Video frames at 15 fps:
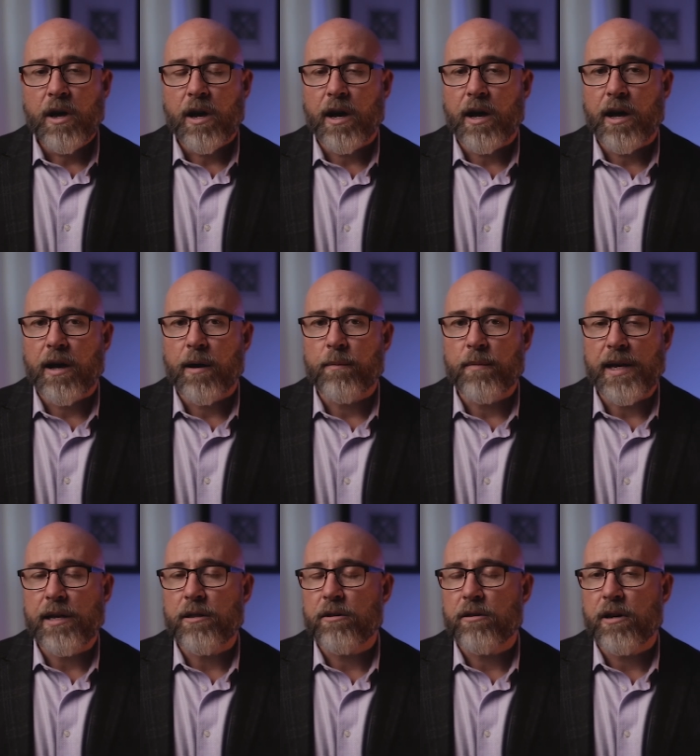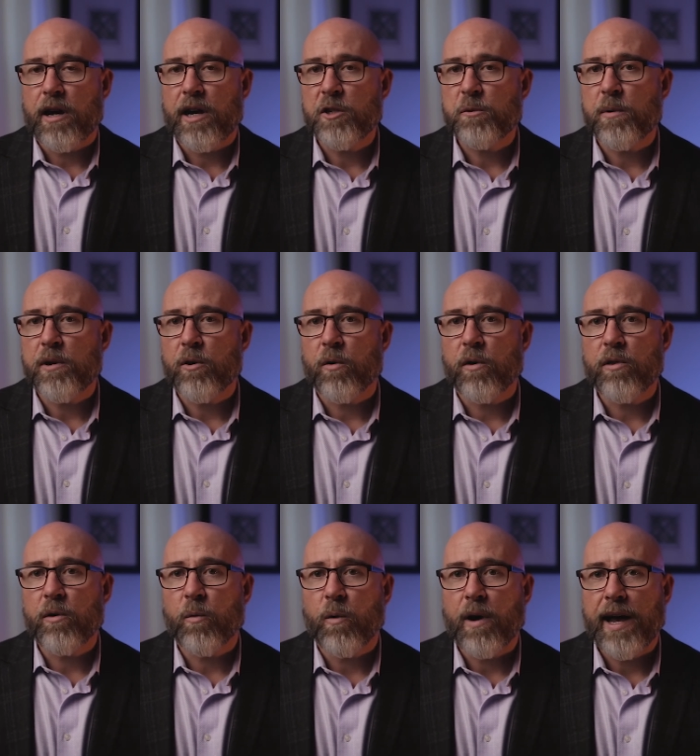either the husband or
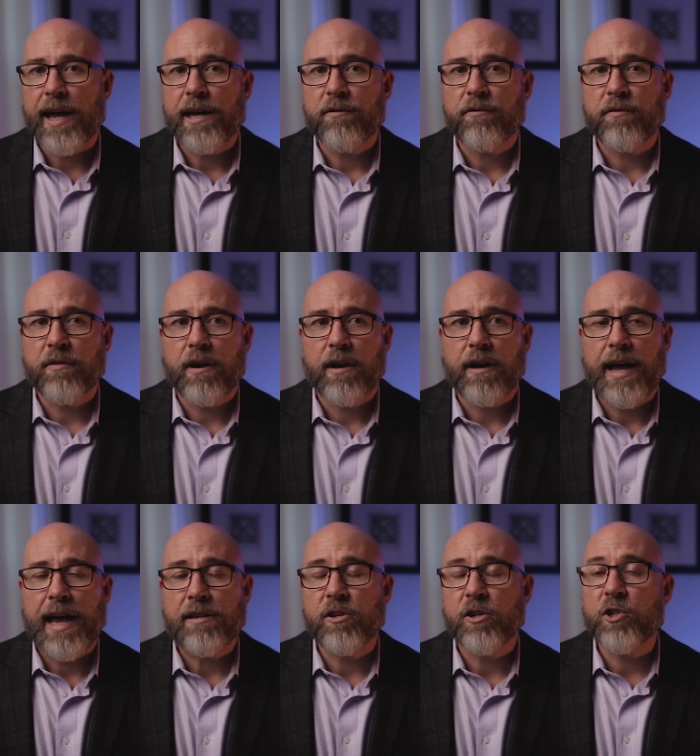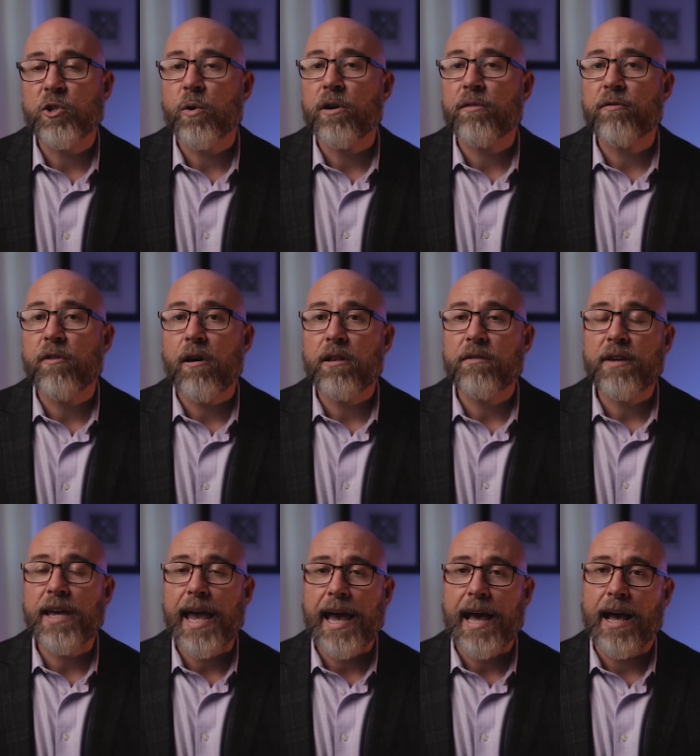the wife has a shortfall of
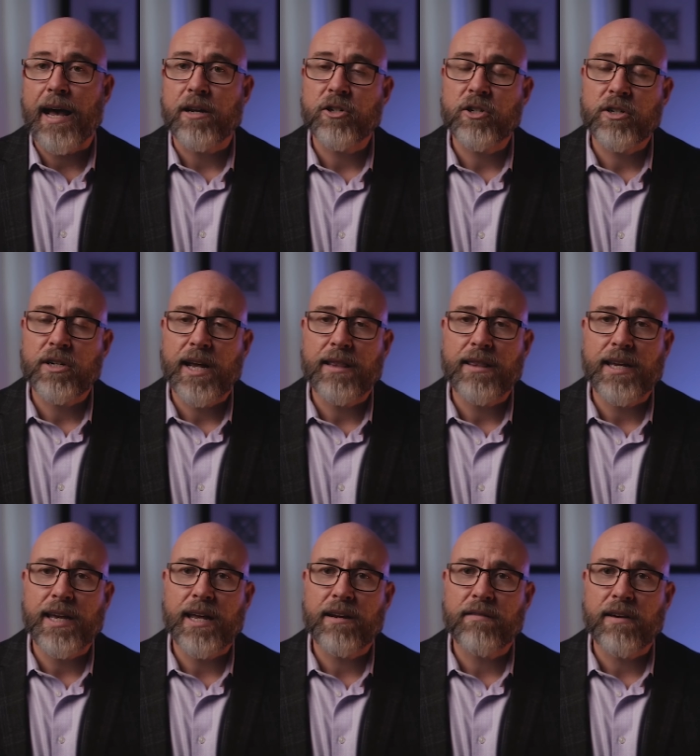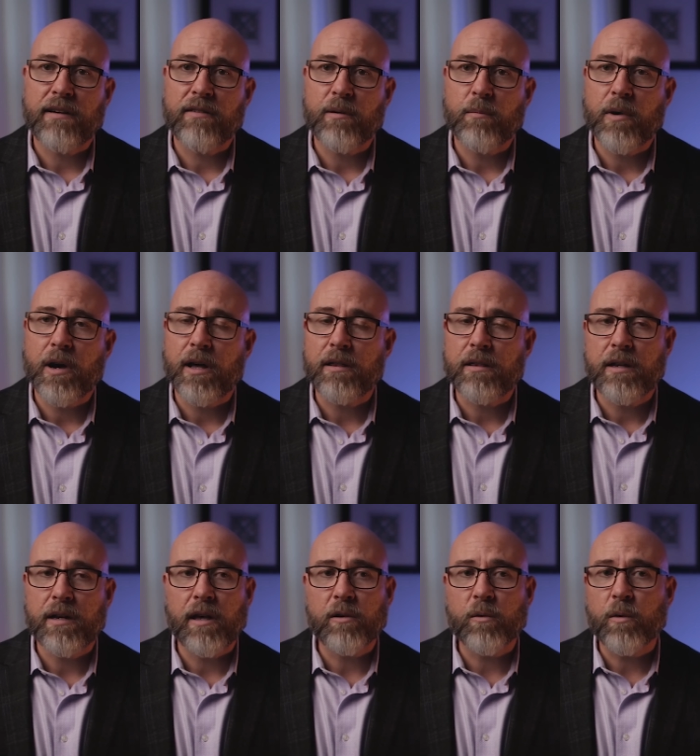cash at the end of every month.
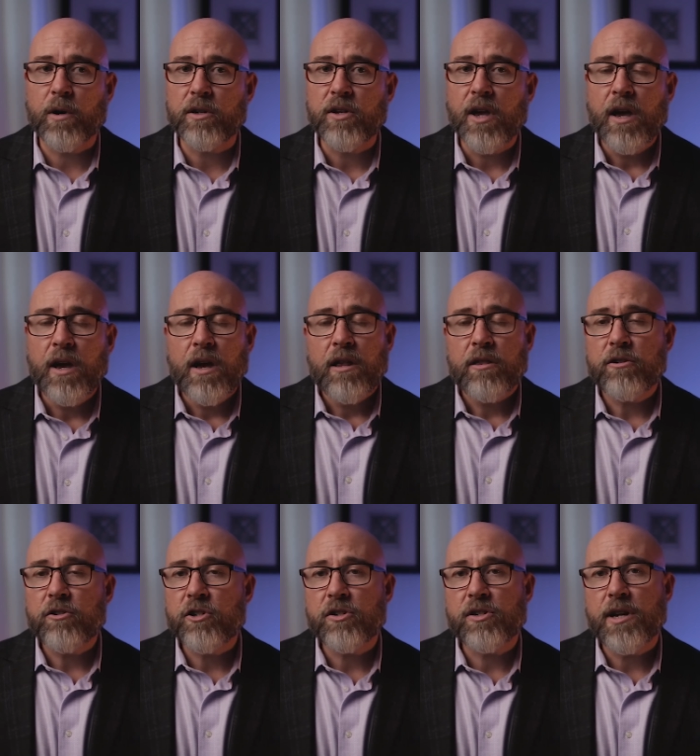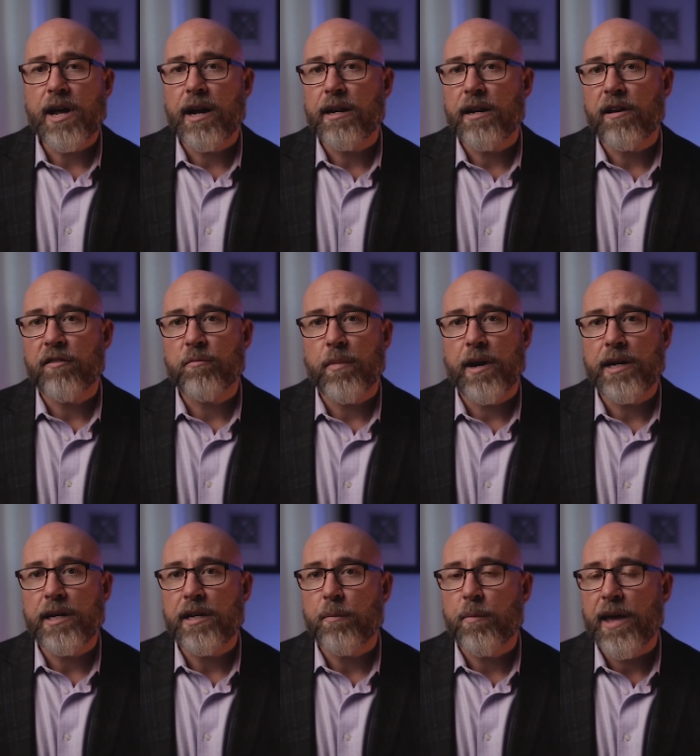In other words, there's just not enough
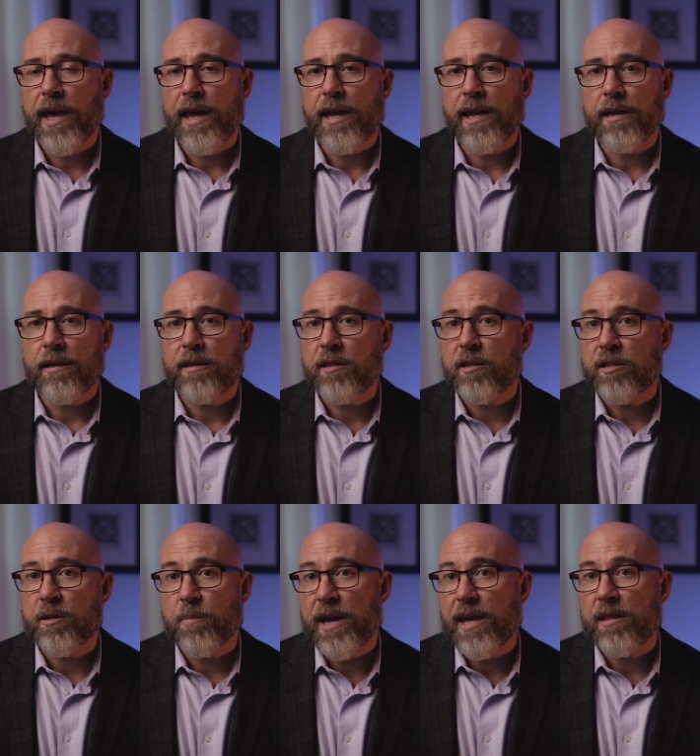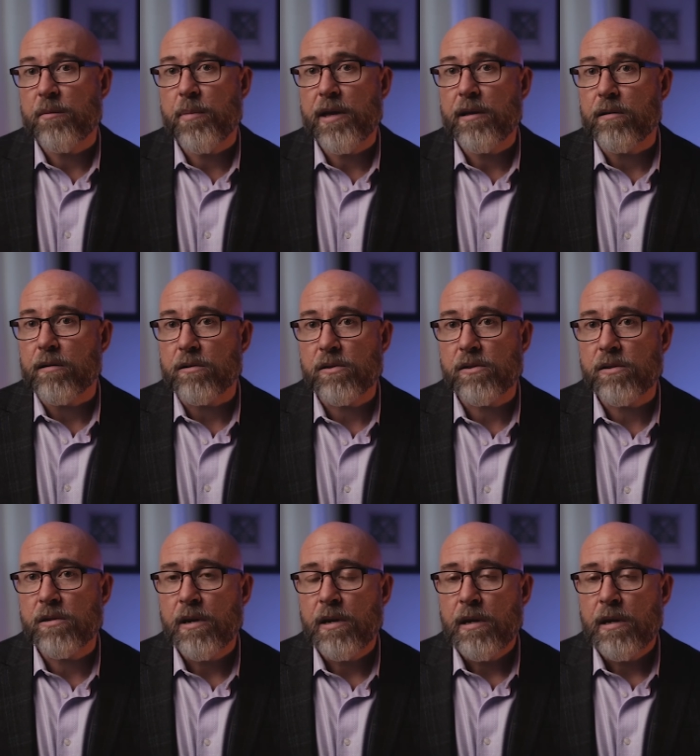money to pay the bills,